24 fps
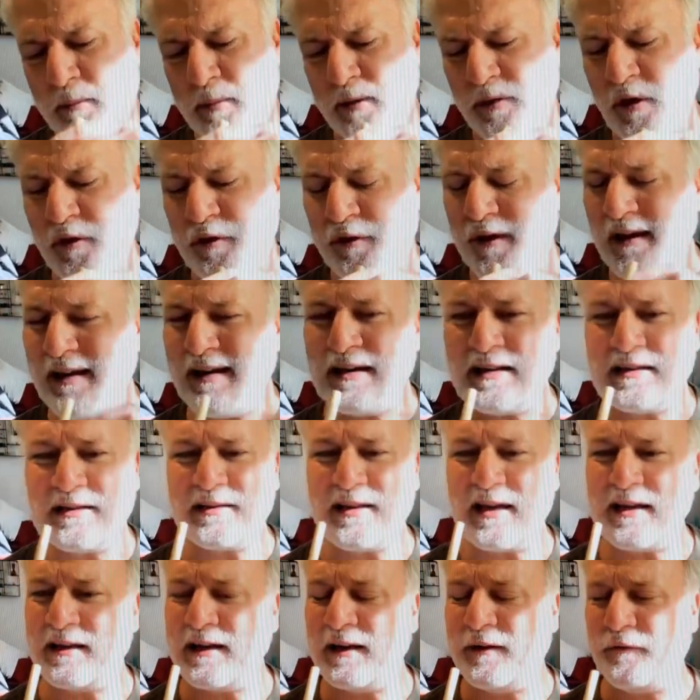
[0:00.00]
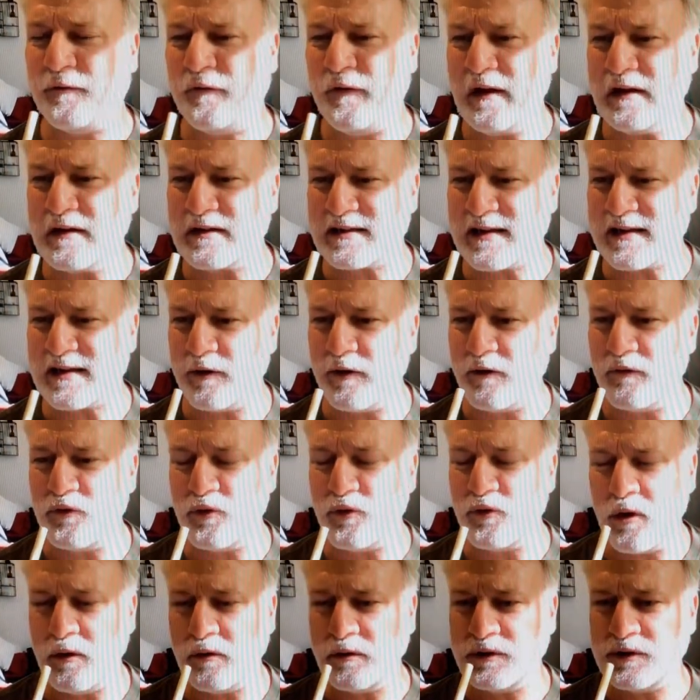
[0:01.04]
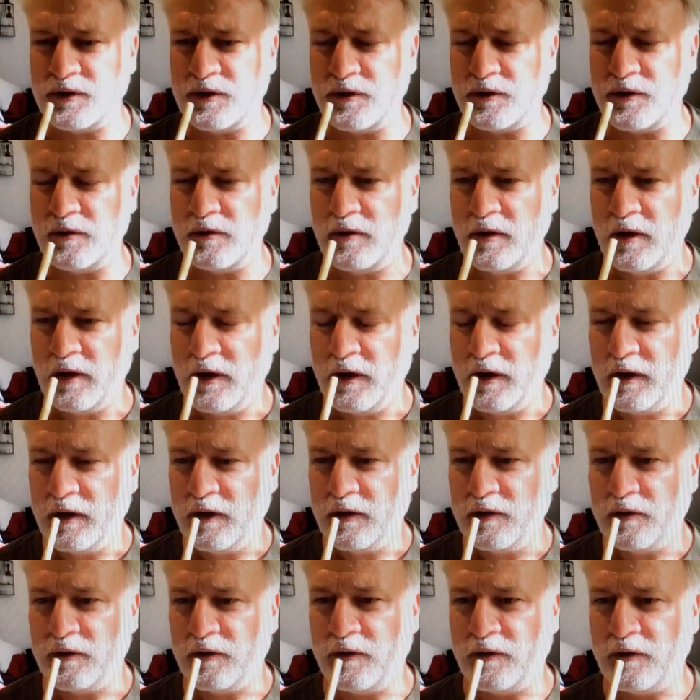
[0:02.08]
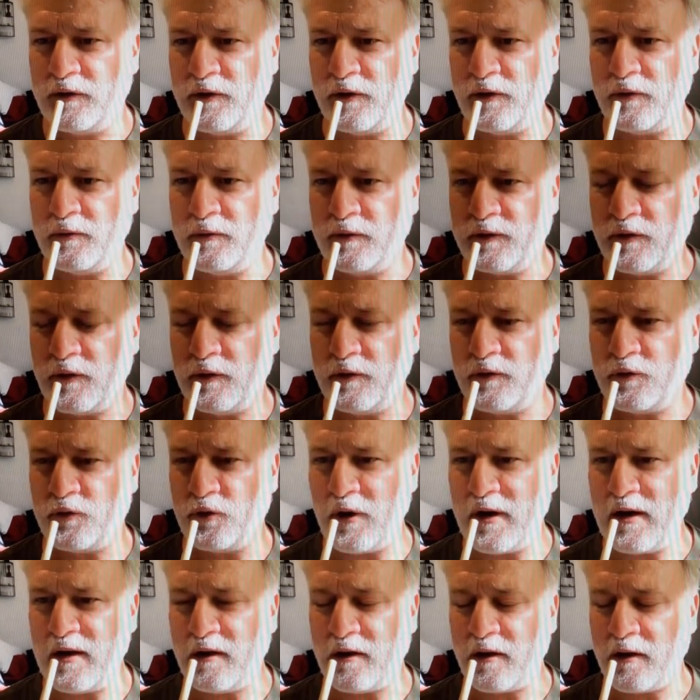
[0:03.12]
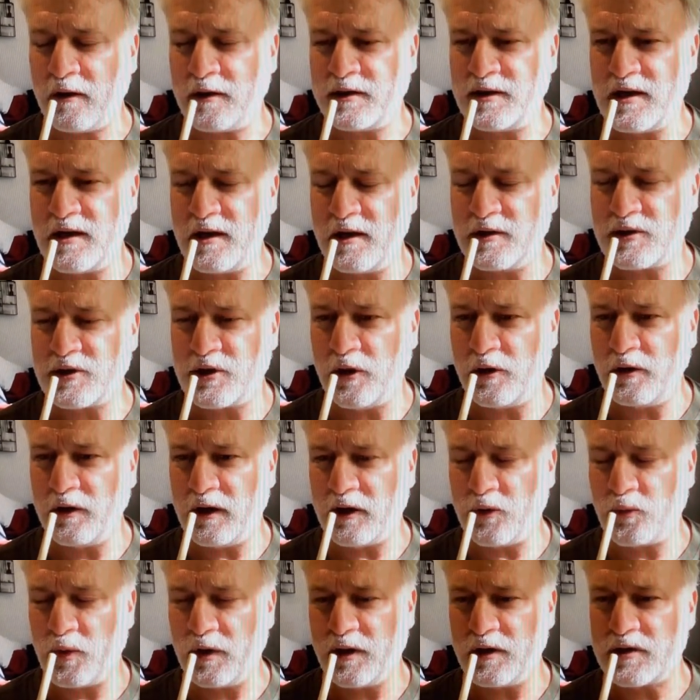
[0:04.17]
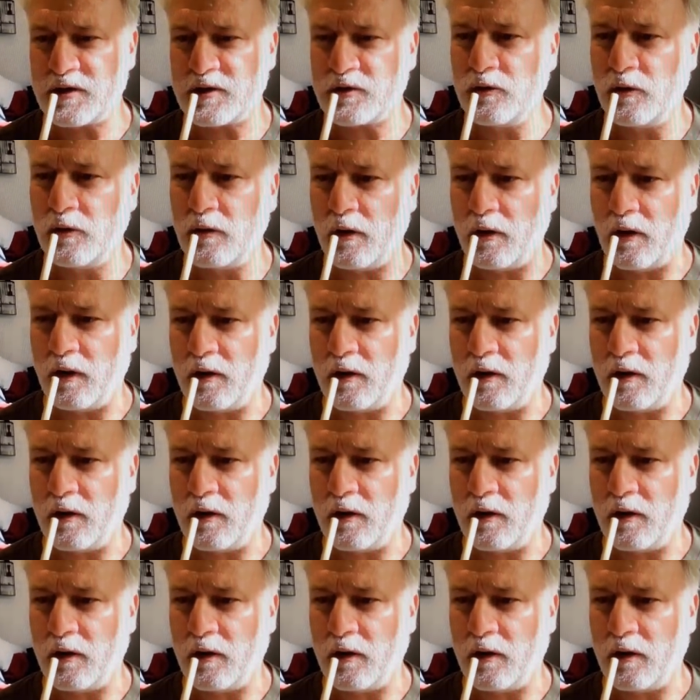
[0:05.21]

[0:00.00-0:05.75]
But the thing is that it feels kind of wrong to drink a gin and tonic with a straw.